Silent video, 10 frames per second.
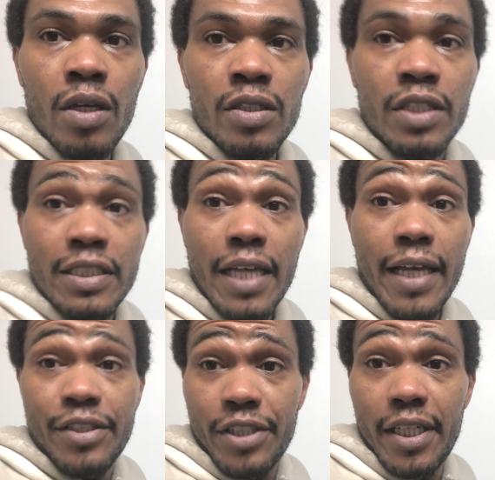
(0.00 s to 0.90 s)
just like
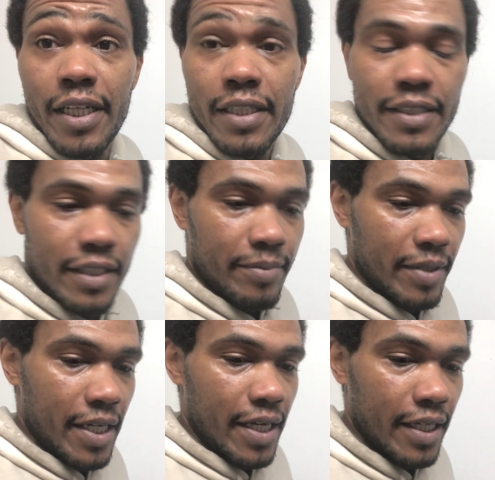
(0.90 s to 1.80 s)
drinking, in the
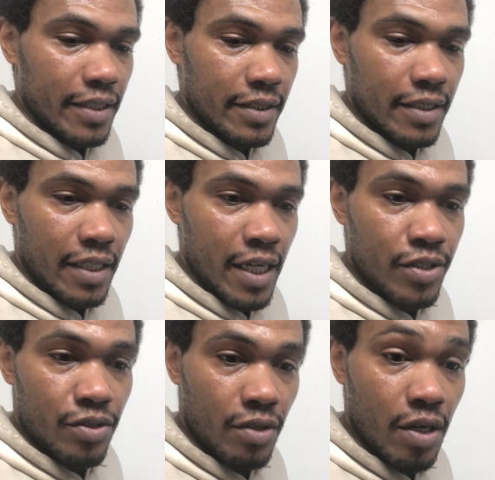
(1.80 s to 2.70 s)
beginning, it's
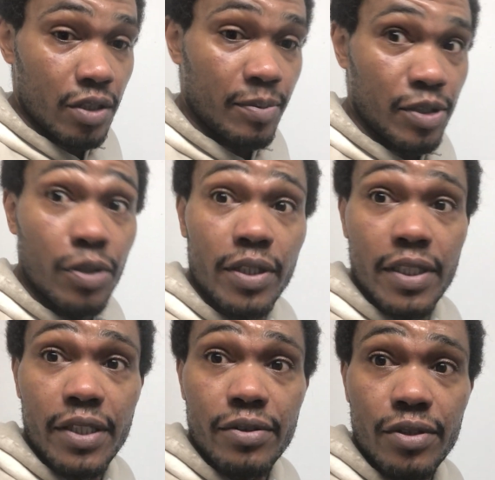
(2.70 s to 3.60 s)
gross, but you
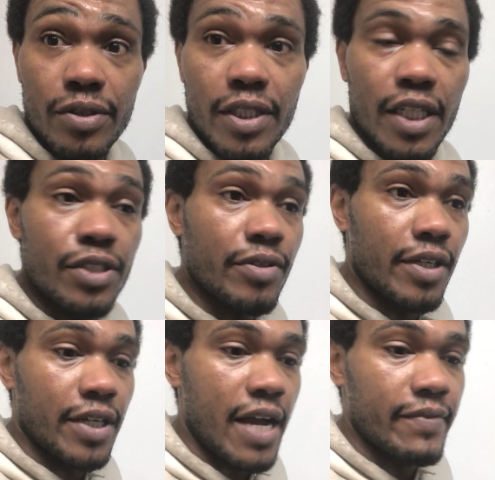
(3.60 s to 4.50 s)
continue doing it because you think
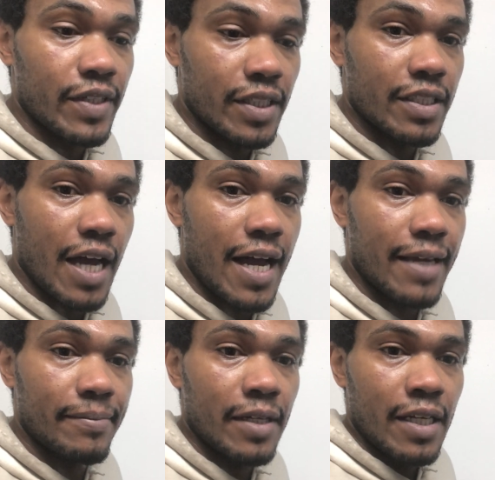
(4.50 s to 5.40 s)
you're having a good
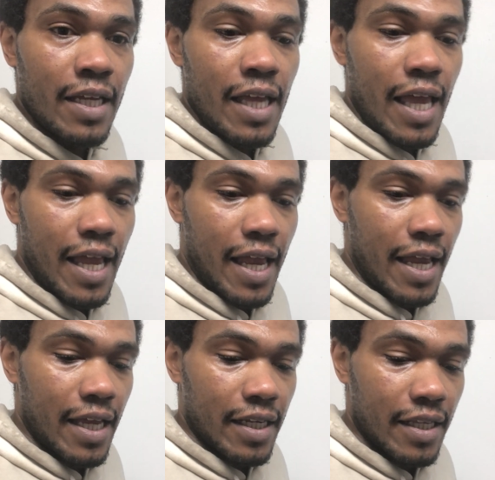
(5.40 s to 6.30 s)
time,
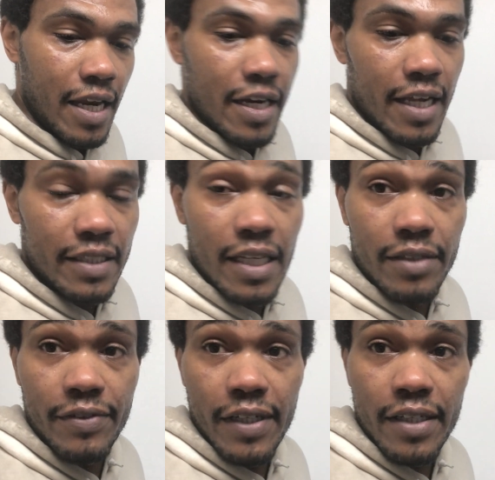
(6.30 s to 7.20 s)
and then the next day you
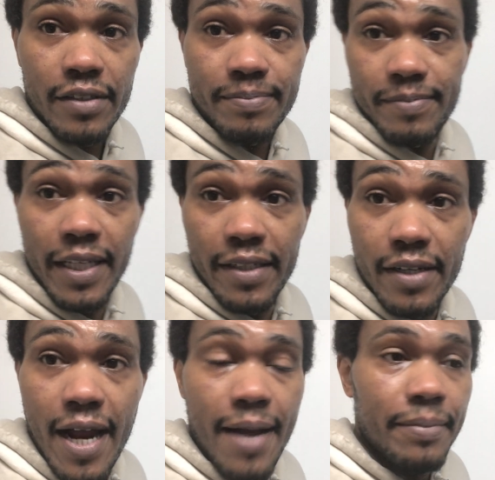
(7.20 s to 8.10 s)
feel like
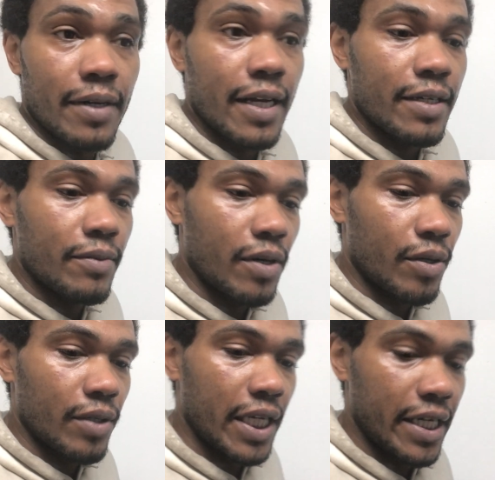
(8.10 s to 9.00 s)
crap, right?
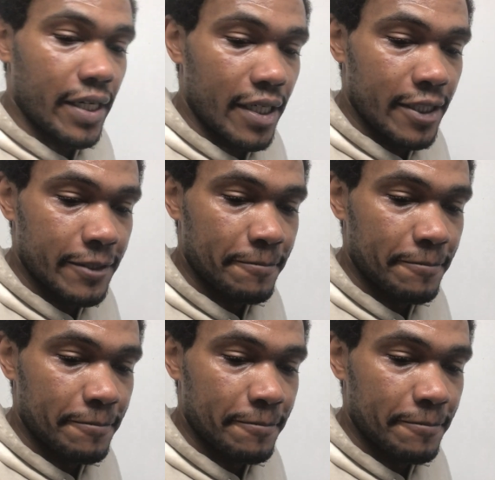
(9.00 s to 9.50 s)
Well, here,